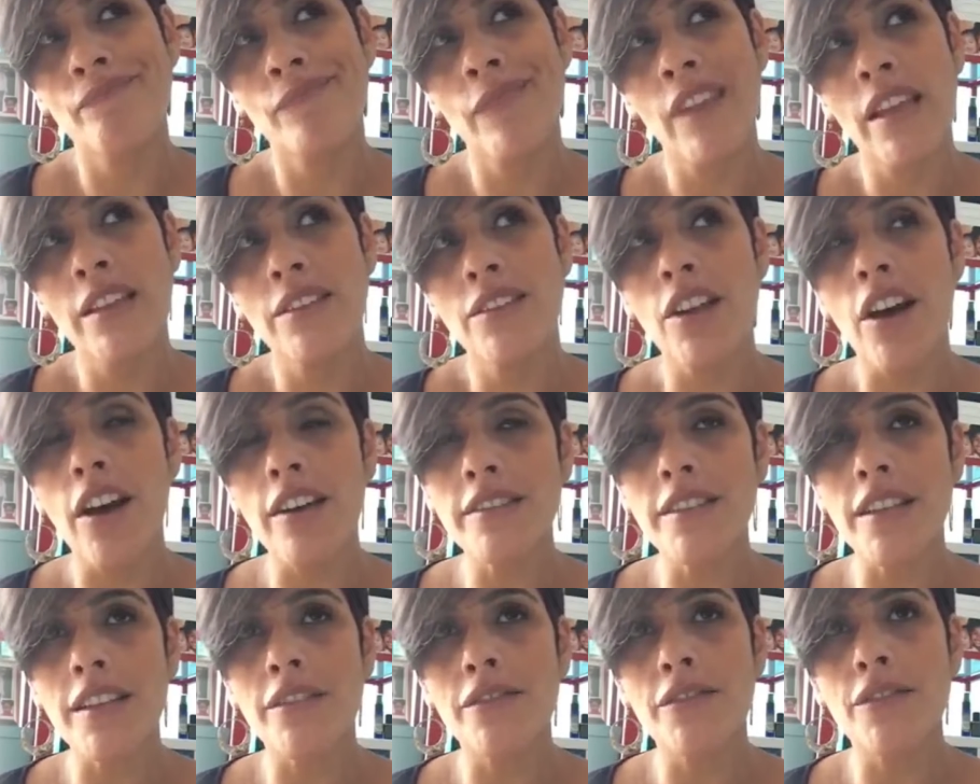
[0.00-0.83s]

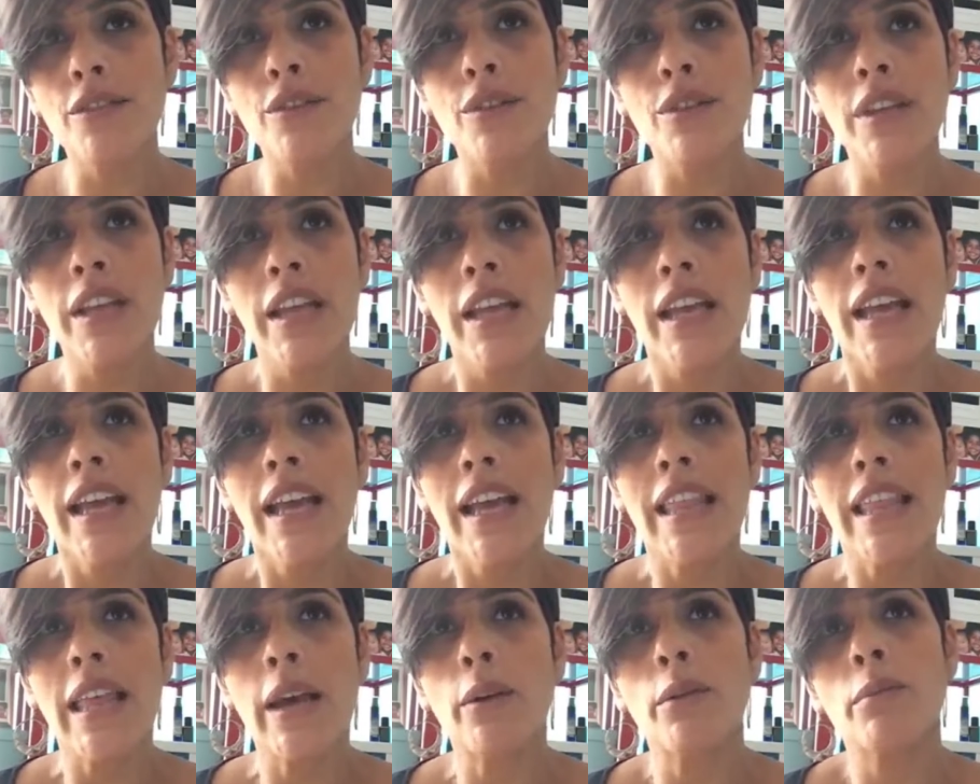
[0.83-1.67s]
toxic food
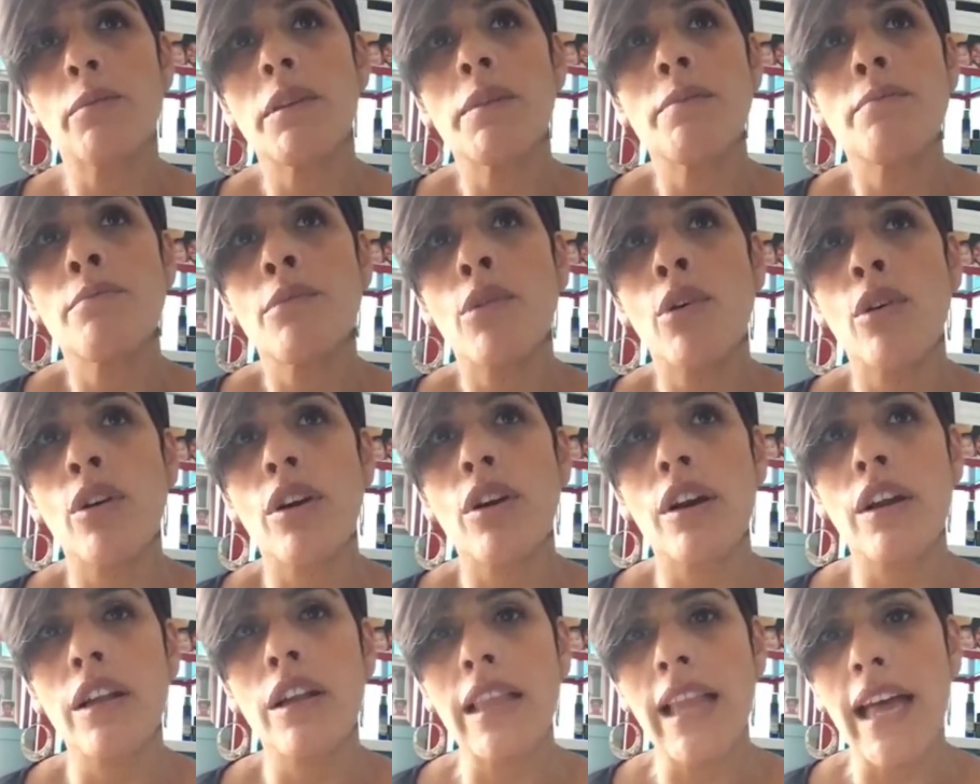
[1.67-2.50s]
that would be
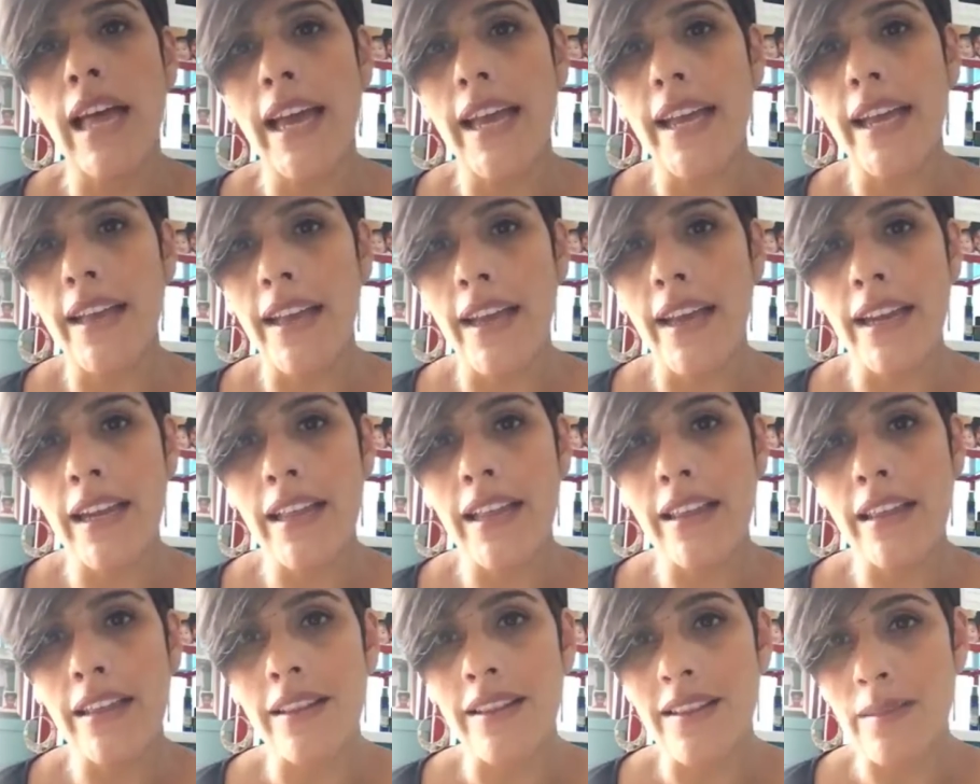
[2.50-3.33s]
more like
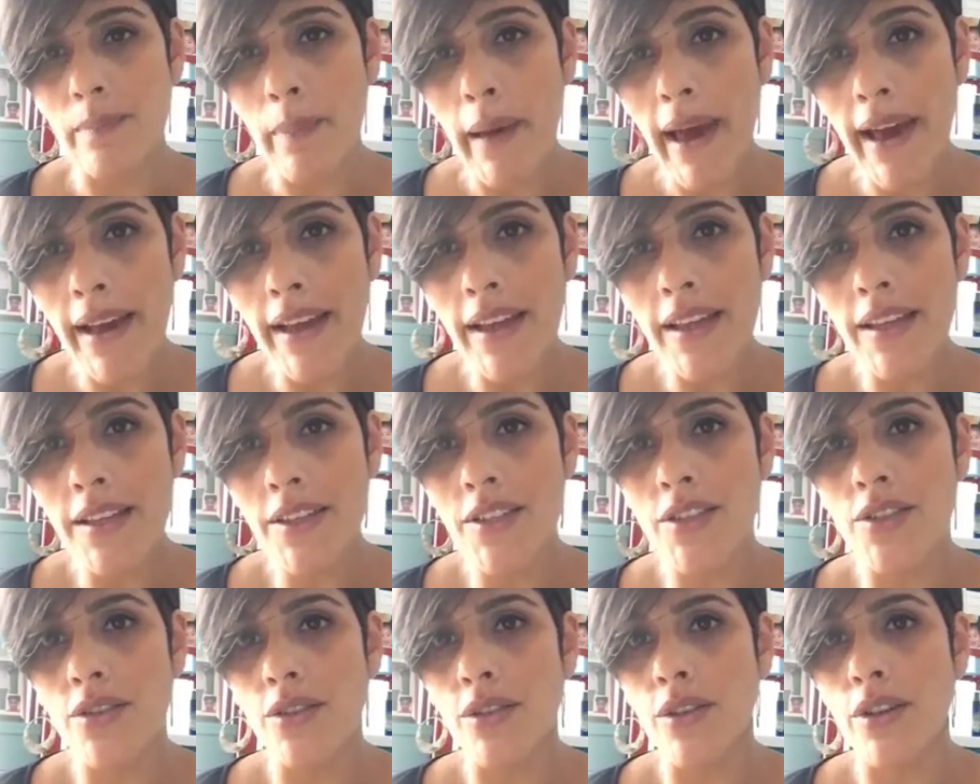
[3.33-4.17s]
anything that's packaged
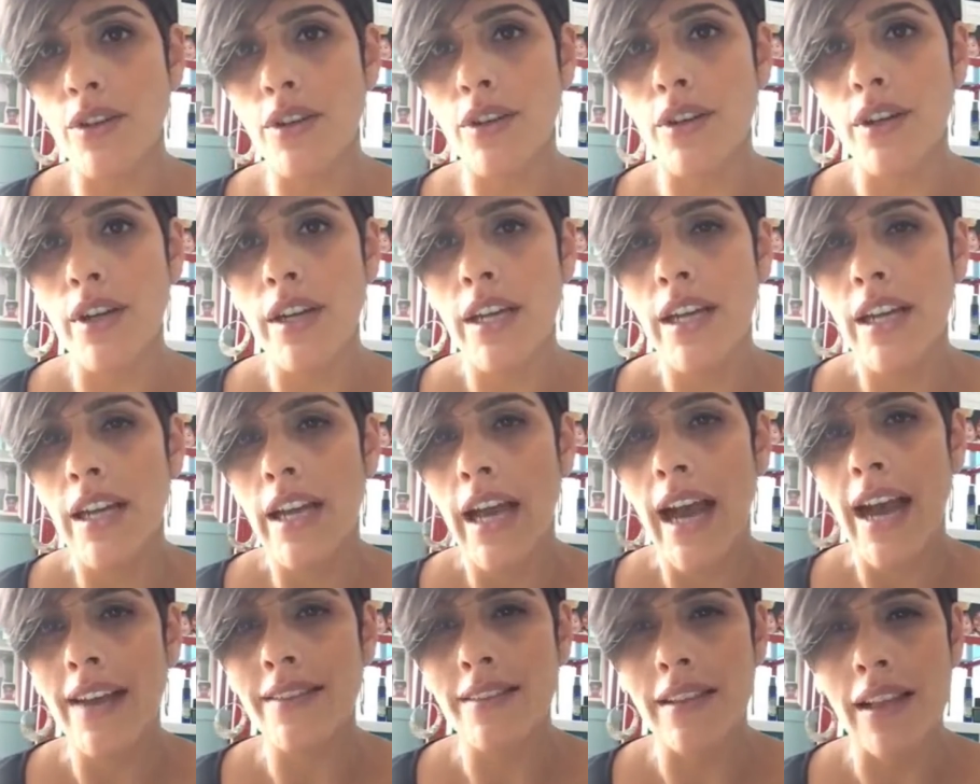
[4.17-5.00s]
or
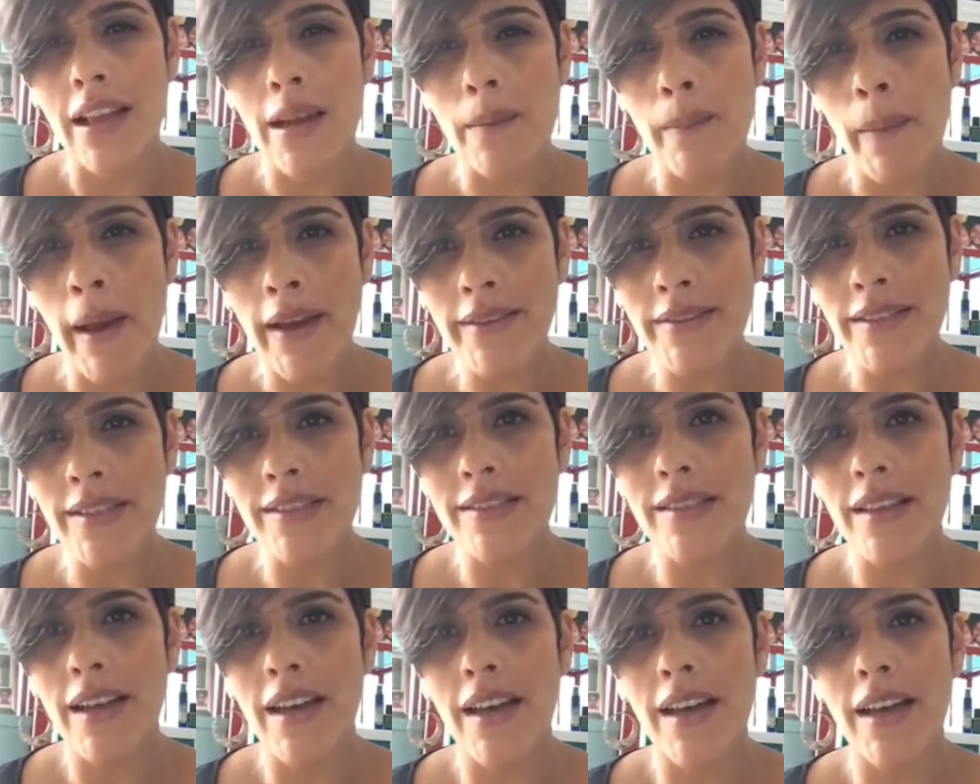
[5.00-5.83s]
has a lot of
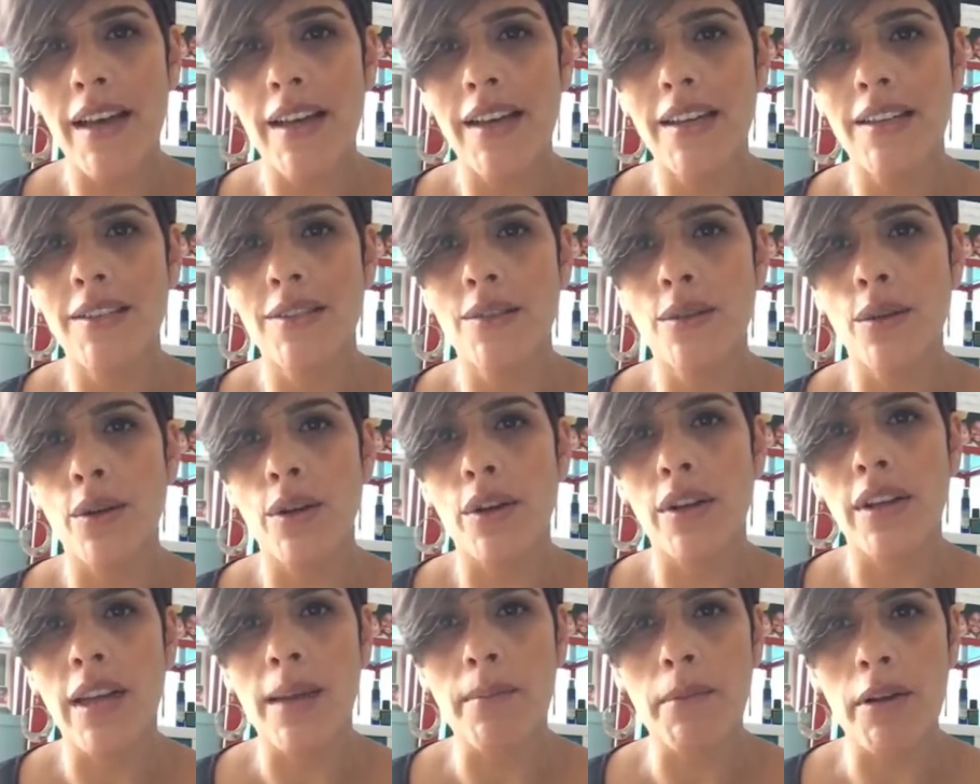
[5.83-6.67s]
pesticides or
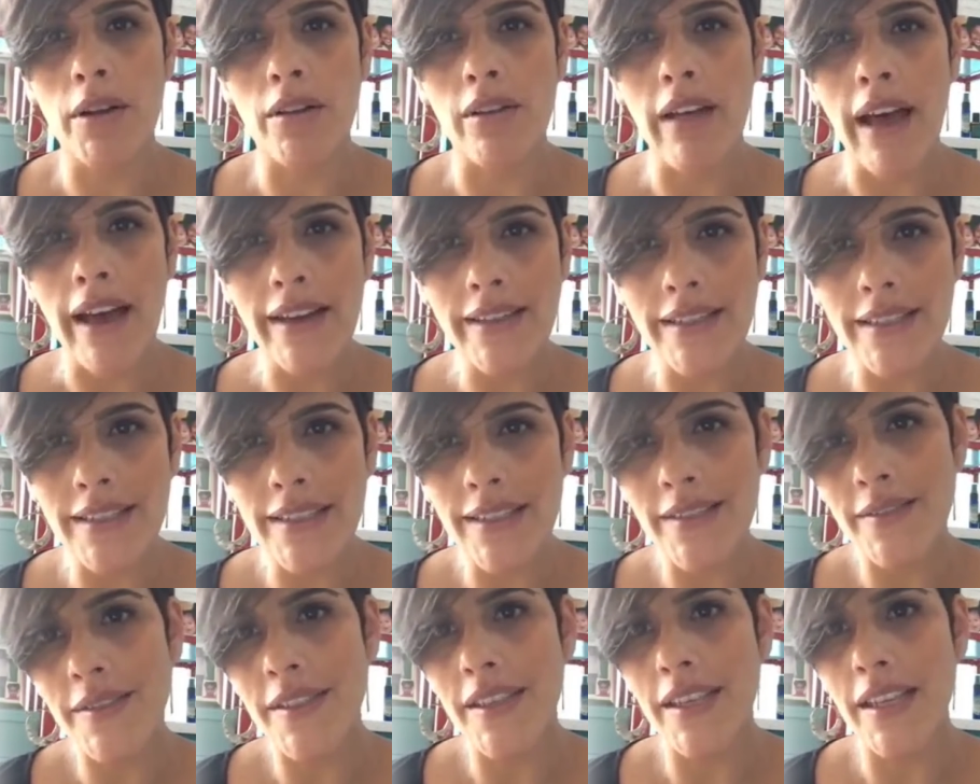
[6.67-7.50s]
chemical
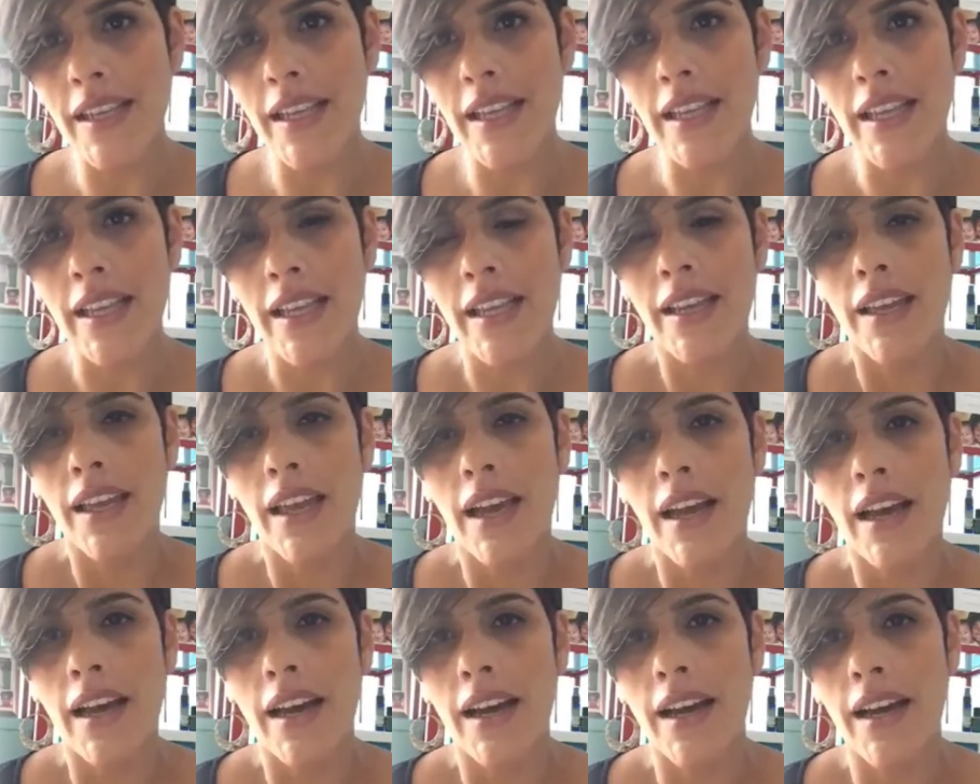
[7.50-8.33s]
additives in
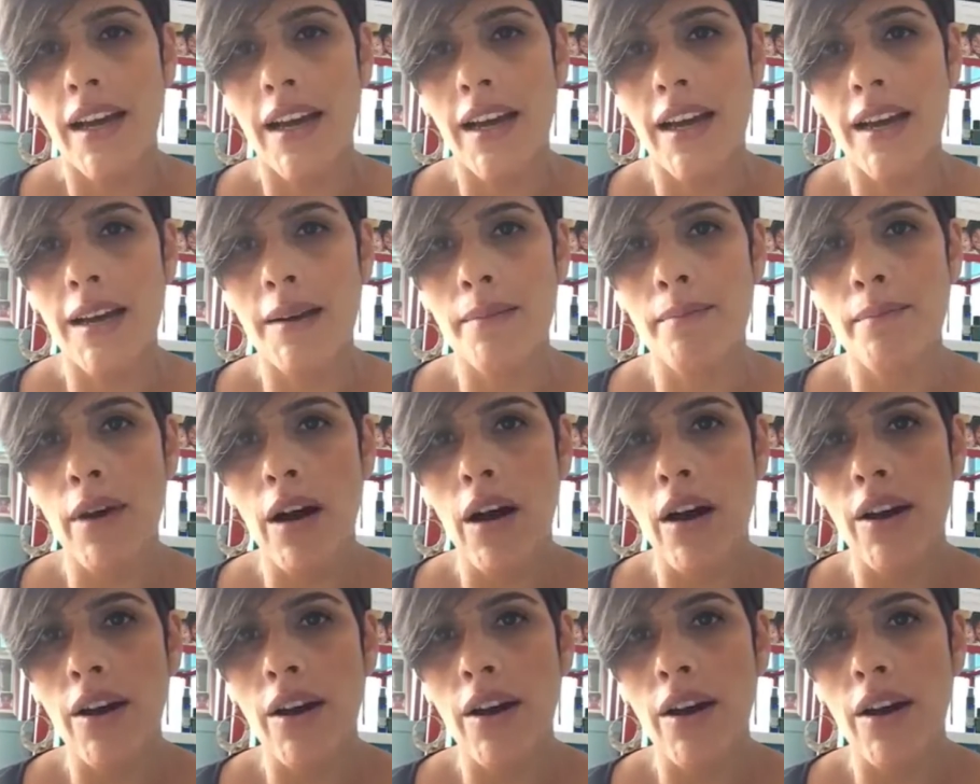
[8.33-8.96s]
it.